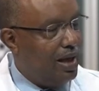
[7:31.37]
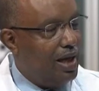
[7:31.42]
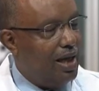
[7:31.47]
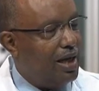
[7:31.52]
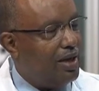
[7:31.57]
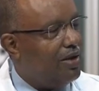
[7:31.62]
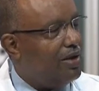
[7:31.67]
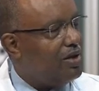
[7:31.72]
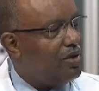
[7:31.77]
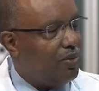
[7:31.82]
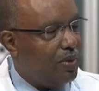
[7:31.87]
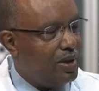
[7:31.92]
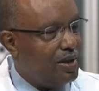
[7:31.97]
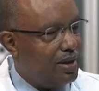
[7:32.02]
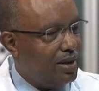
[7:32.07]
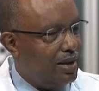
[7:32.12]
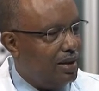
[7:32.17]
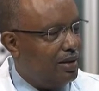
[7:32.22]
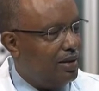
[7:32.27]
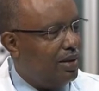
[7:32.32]
And this was
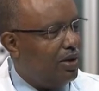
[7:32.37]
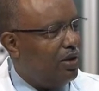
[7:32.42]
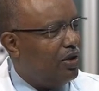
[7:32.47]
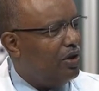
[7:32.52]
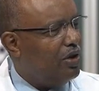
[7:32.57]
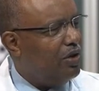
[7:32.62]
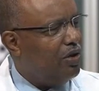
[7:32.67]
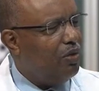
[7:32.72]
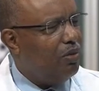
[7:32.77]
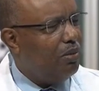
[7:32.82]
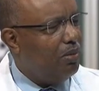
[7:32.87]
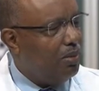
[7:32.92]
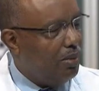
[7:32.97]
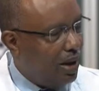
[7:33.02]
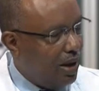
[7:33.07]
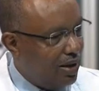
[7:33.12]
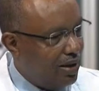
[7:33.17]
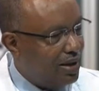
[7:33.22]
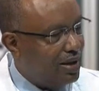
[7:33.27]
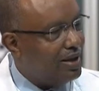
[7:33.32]
a
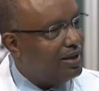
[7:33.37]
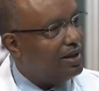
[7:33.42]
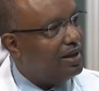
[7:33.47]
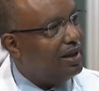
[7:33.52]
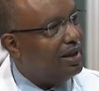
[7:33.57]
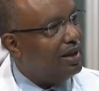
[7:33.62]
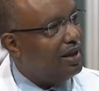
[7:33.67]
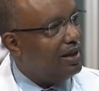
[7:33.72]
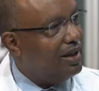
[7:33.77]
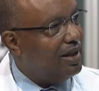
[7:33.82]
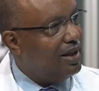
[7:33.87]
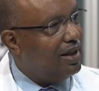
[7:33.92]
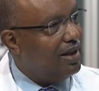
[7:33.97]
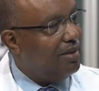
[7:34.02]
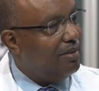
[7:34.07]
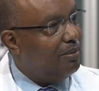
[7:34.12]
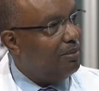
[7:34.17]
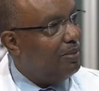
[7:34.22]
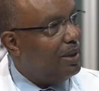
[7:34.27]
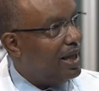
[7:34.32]
humongously
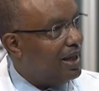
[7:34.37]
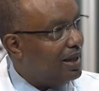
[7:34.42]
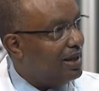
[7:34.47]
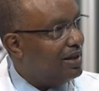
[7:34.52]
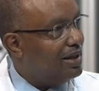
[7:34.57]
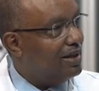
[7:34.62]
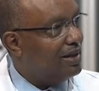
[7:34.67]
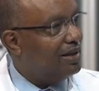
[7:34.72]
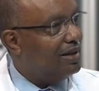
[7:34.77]
big